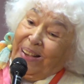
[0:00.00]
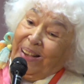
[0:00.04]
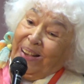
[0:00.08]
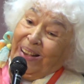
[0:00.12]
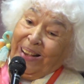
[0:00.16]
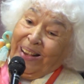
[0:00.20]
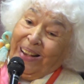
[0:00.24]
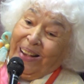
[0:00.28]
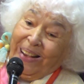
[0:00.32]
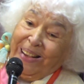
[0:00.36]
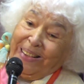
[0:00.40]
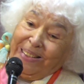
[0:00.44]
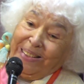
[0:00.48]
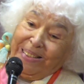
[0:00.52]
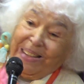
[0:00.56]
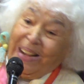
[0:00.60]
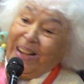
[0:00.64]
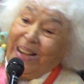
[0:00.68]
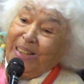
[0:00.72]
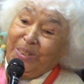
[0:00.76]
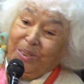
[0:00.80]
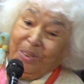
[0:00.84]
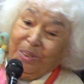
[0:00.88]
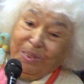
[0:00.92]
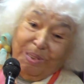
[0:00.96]
and
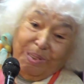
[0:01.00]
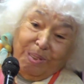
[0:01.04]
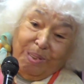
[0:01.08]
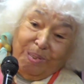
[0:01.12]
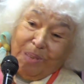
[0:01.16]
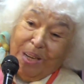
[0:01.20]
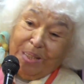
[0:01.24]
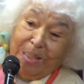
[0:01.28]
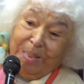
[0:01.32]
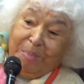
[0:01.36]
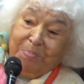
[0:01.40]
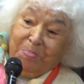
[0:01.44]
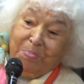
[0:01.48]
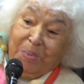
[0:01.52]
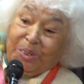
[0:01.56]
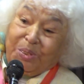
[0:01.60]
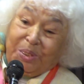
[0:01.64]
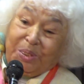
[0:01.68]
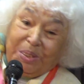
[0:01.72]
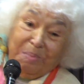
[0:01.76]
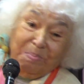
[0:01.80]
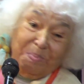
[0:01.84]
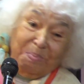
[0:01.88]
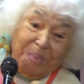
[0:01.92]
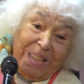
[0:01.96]
I don't know what,
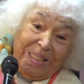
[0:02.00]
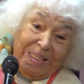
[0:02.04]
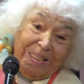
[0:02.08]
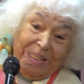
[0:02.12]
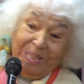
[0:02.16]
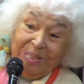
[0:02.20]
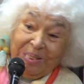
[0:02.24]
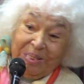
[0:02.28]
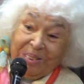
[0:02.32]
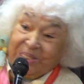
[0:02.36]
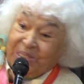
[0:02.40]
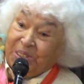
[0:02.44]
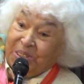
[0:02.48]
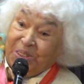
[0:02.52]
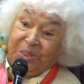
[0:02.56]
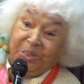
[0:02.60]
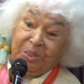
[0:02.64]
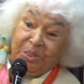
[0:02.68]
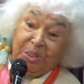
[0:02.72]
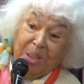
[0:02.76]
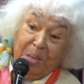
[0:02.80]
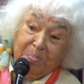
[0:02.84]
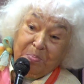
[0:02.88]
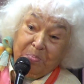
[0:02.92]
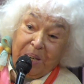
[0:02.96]
Muslim brothers,
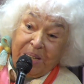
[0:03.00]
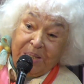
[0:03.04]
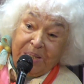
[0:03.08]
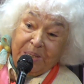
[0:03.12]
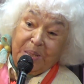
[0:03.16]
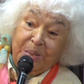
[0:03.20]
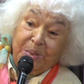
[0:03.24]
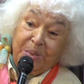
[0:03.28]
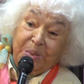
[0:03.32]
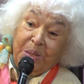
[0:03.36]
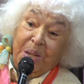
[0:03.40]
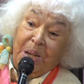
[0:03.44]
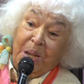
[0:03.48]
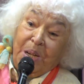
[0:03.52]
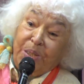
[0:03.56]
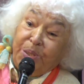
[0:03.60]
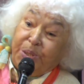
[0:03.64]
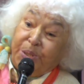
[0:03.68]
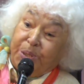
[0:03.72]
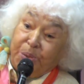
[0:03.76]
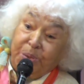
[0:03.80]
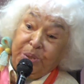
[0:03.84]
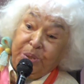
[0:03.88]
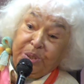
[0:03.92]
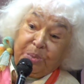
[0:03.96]
Christian brothers,
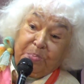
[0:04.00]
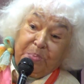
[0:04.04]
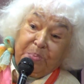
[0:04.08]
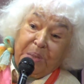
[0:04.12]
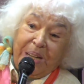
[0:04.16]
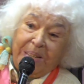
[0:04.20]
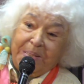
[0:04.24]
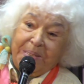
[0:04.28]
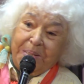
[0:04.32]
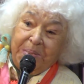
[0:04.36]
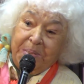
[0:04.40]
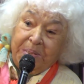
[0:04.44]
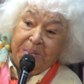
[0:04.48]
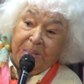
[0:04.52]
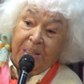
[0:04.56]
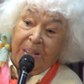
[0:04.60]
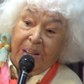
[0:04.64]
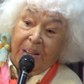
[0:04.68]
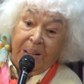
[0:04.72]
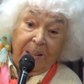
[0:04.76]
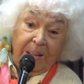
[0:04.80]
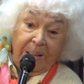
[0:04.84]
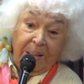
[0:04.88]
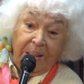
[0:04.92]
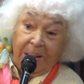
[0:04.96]
Jewish brothers.
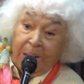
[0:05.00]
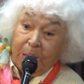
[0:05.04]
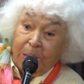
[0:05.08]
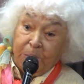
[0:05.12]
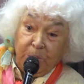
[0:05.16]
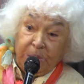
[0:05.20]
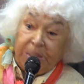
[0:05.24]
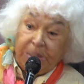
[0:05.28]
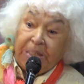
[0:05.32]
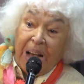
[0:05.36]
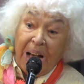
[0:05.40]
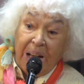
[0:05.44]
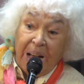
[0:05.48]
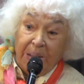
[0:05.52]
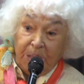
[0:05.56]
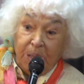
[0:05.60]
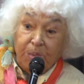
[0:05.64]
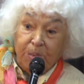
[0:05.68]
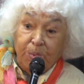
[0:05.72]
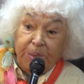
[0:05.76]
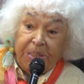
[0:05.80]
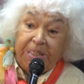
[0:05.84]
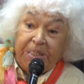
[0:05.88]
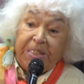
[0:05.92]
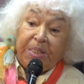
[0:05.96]

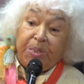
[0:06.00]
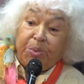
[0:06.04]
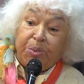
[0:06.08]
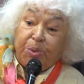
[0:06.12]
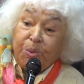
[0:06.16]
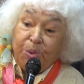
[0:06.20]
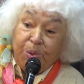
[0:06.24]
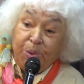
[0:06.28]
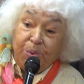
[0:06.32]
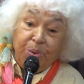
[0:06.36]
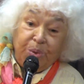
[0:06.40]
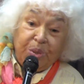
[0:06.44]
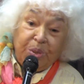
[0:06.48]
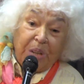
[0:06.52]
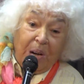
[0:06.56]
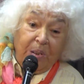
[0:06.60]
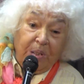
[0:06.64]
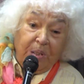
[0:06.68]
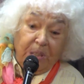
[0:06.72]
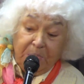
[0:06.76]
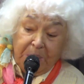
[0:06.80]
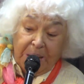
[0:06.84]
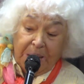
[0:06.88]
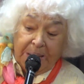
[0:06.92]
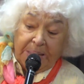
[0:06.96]
We need to use
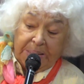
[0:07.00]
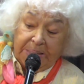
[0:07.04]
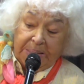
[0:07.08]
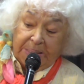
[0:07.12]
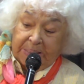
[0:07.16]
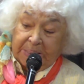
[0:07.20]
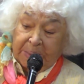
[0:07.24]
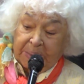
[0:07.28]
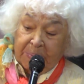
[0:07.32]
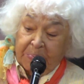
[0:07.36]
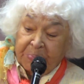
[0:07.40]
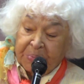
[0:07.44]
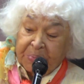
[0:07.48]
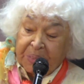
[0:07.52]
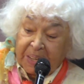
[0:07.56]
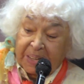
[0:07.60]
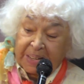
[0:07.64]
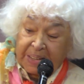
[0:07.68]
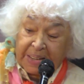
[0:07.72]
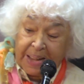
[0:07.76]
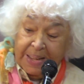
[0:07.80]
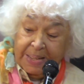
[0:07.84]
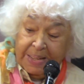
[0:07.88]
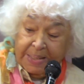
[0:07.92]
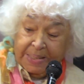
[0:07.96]
our mind. Like